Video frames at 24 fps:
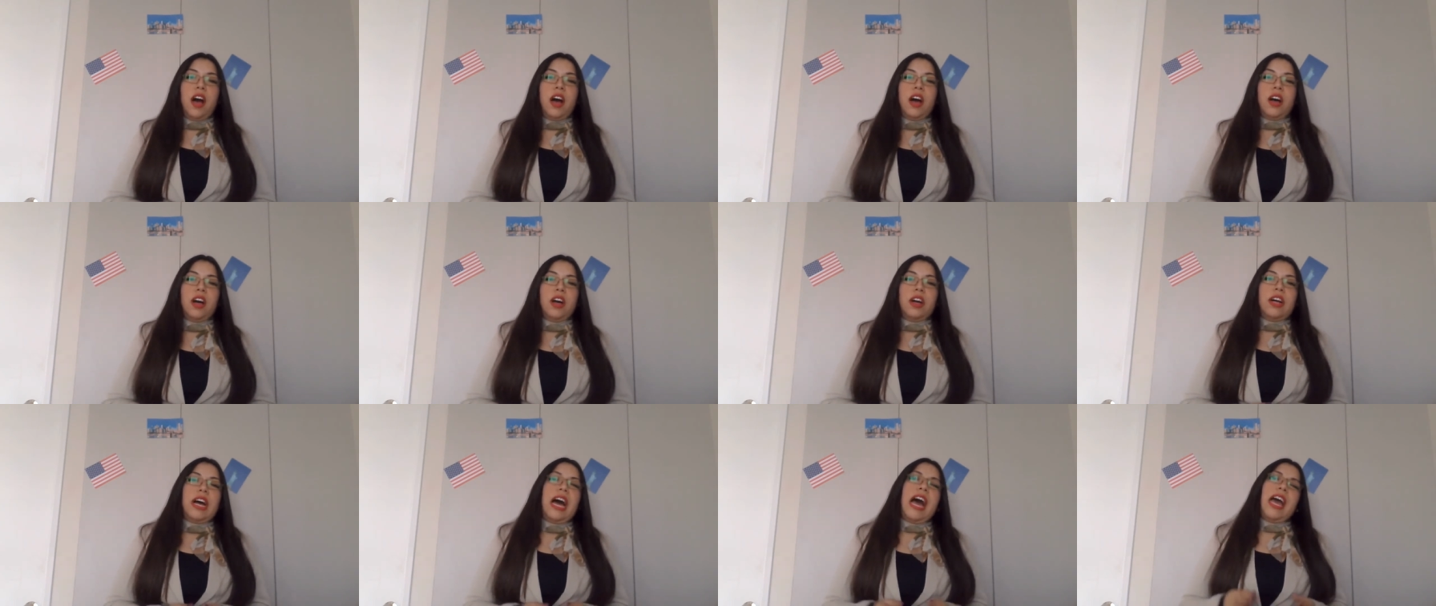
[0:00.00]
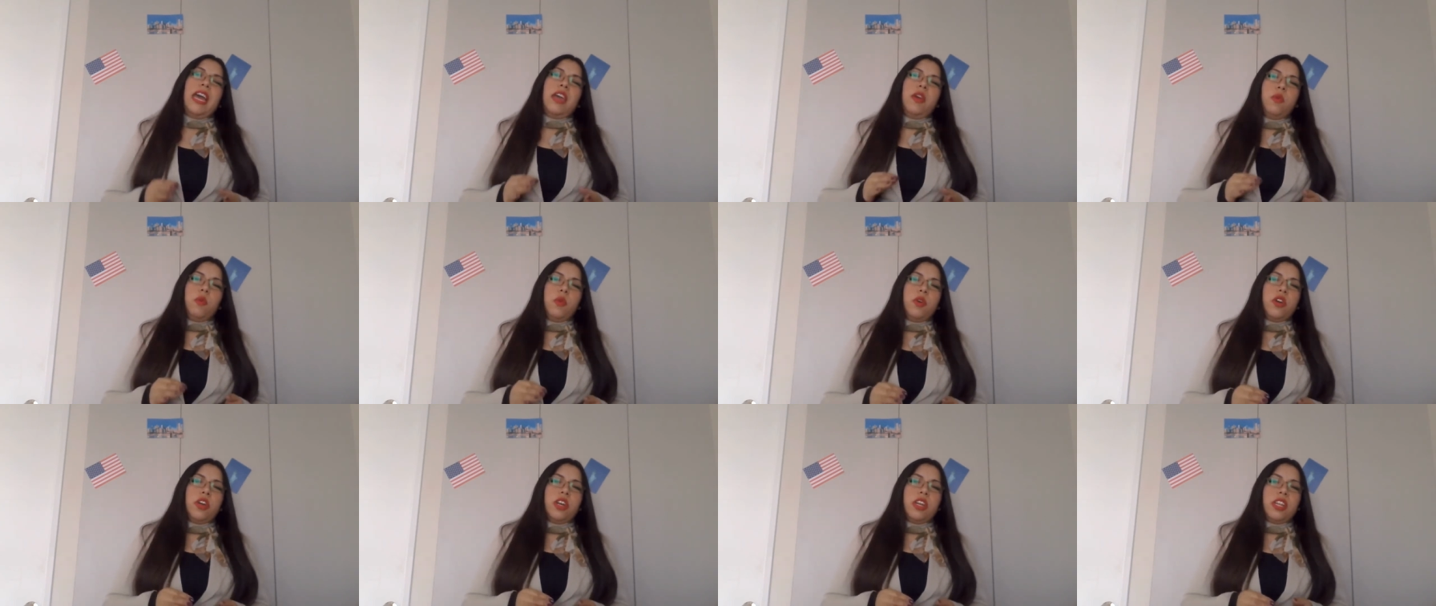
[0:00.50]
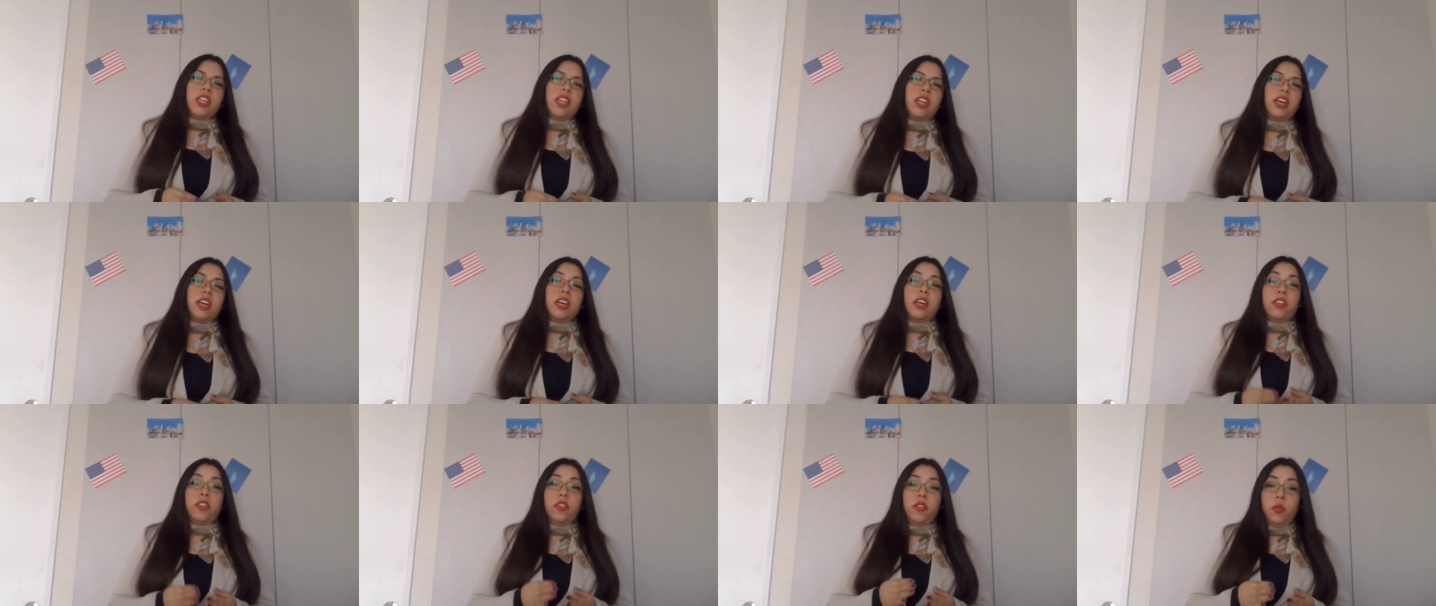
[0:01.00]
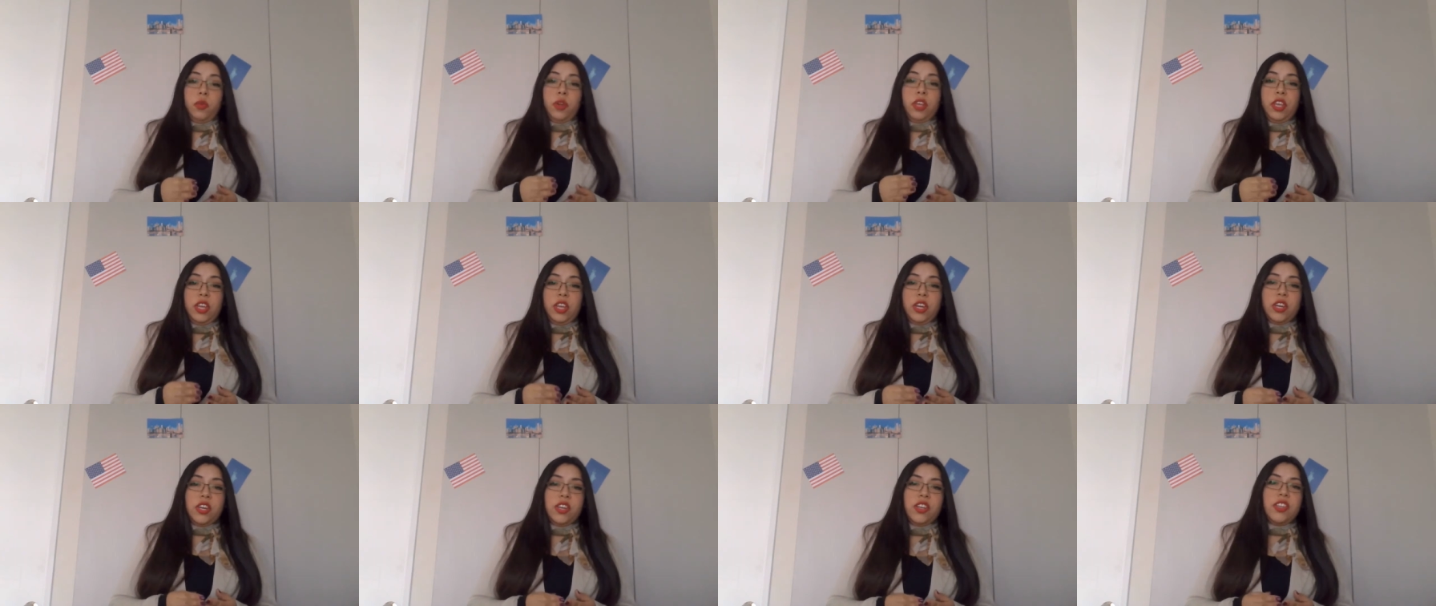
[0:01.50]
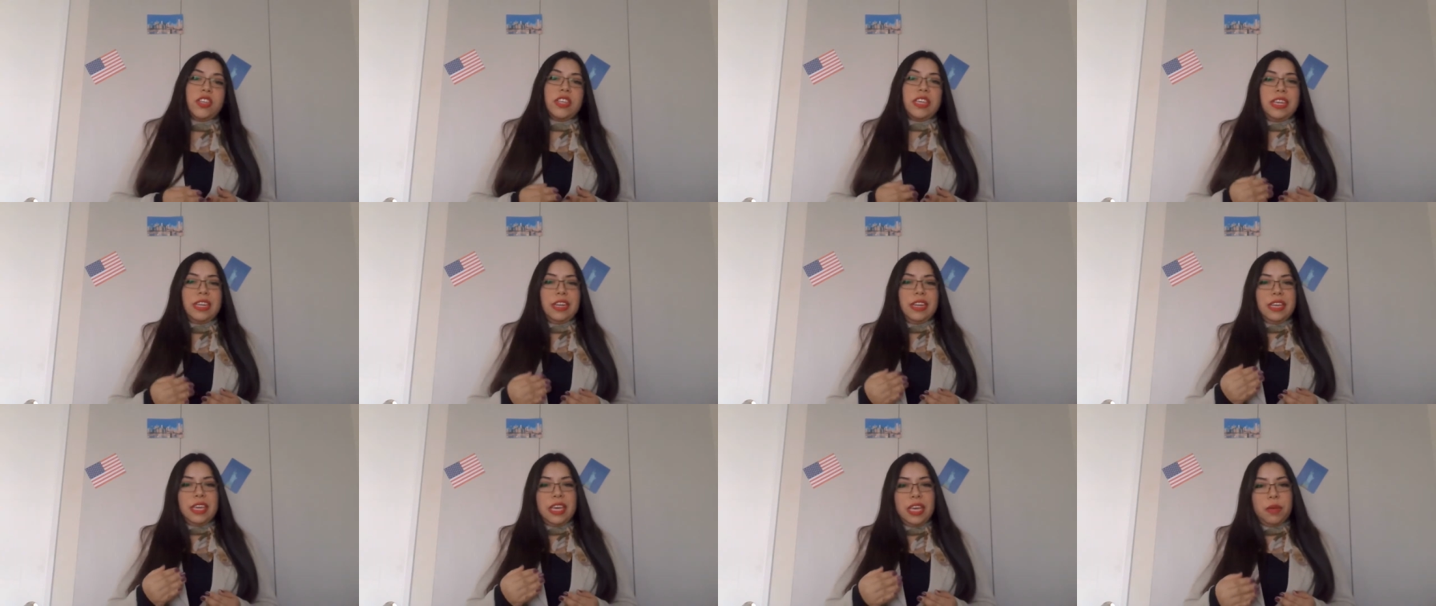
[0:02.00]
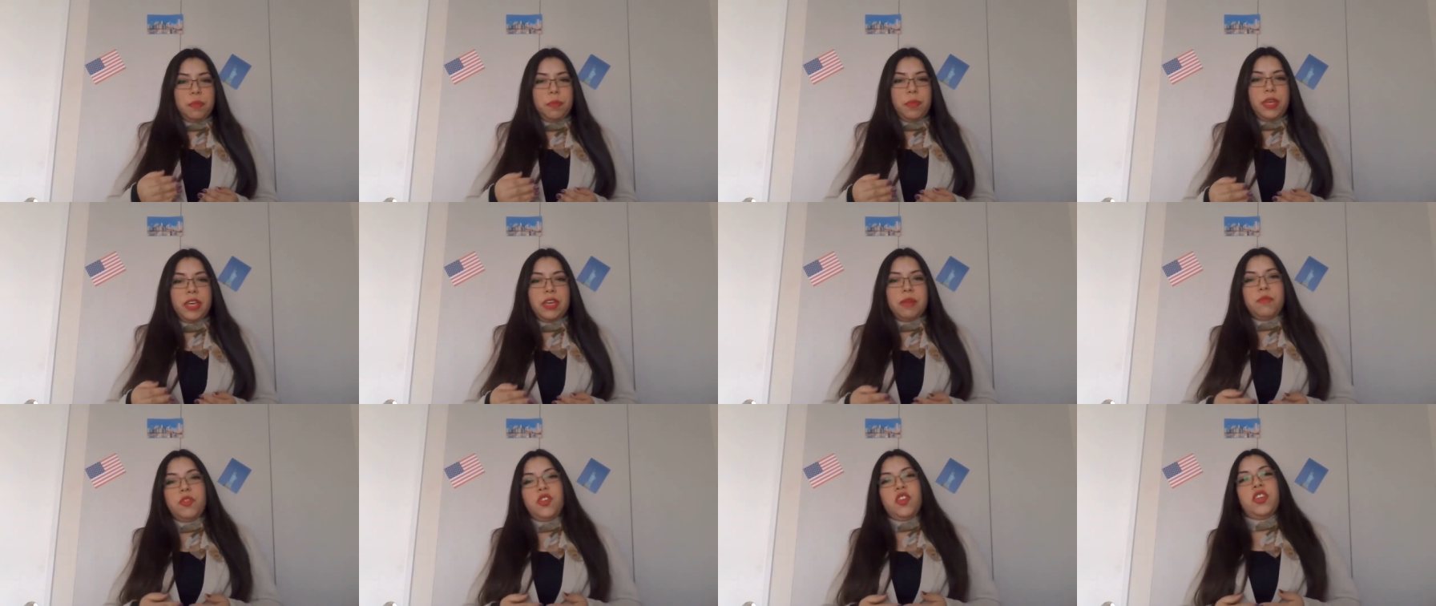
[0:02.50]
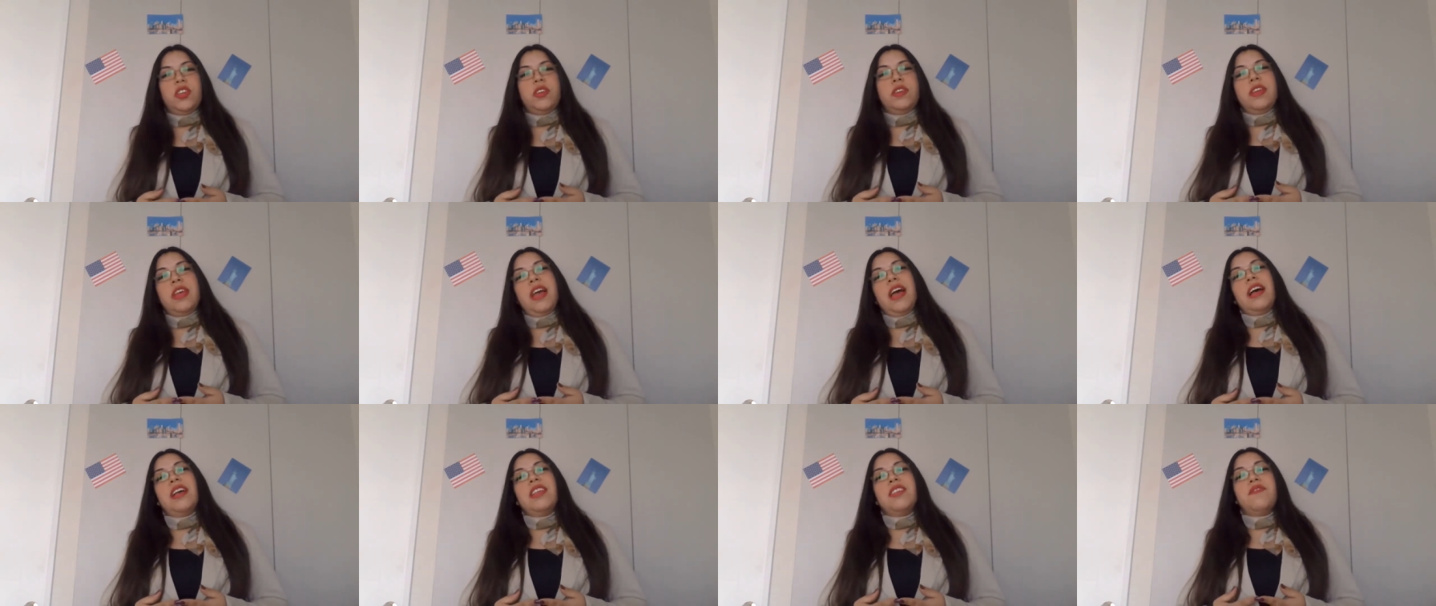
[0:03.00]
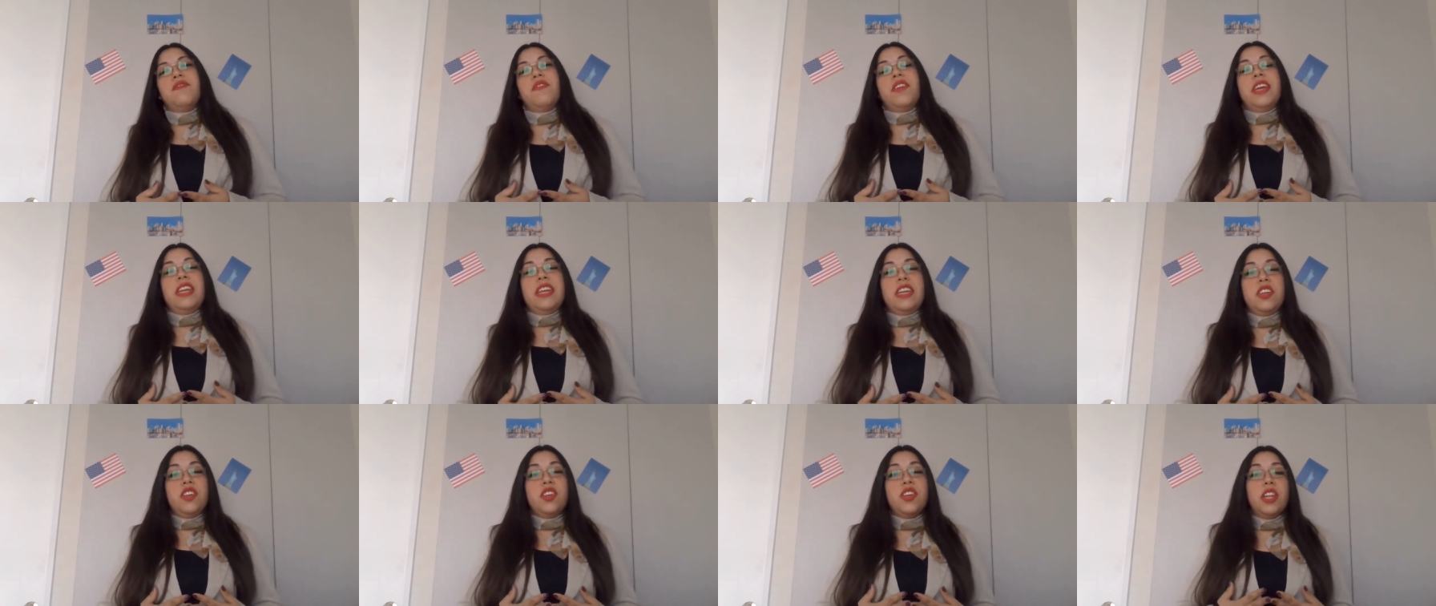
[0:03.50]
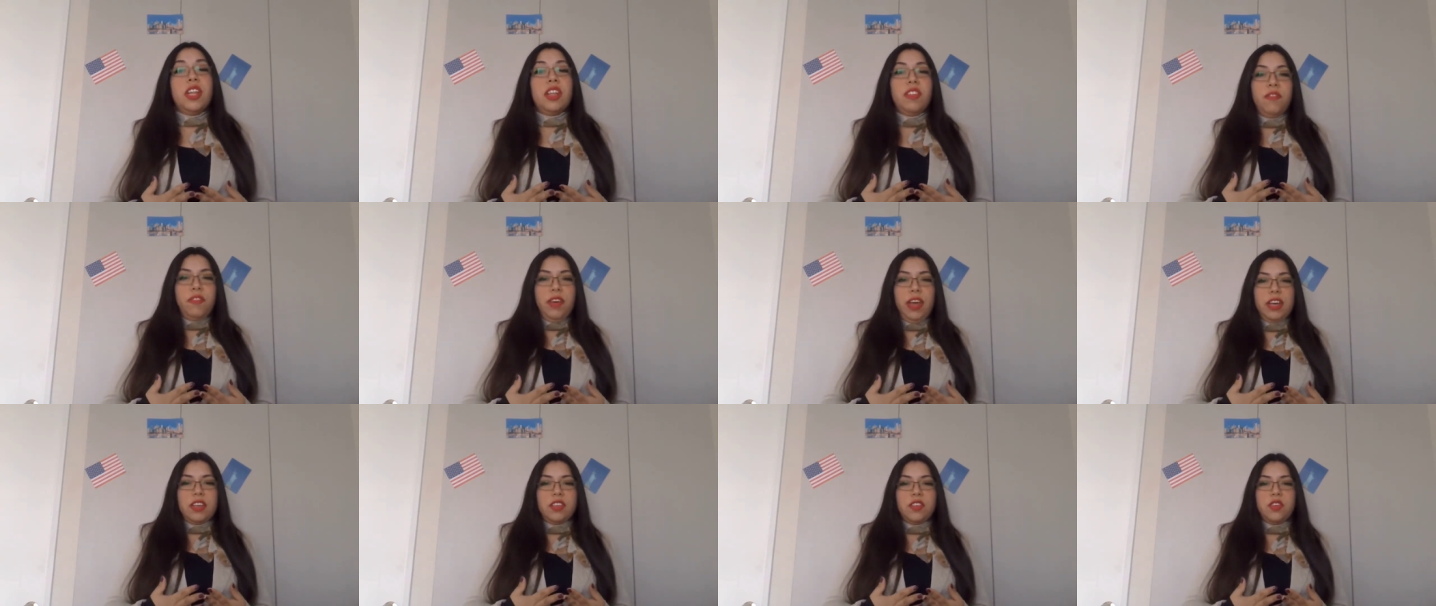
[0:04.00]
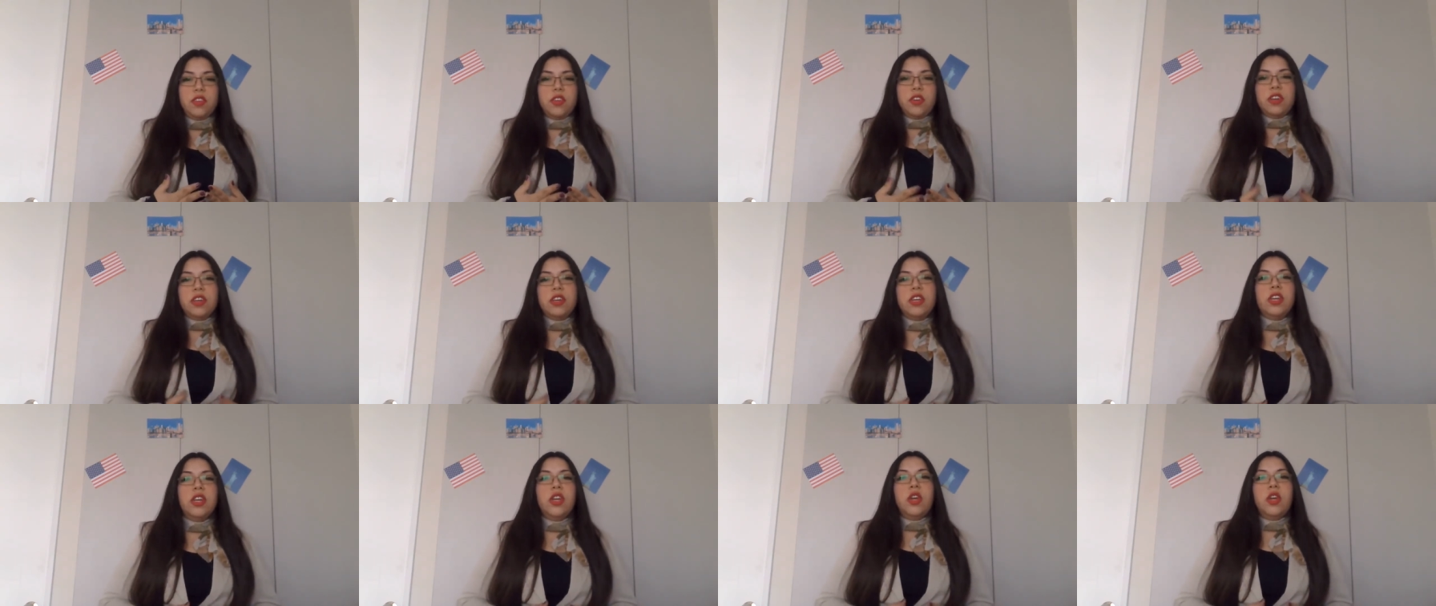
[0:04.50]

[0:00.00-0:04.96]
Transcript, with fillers: Uh, I worked uh, three years in KPMG as financial advisor,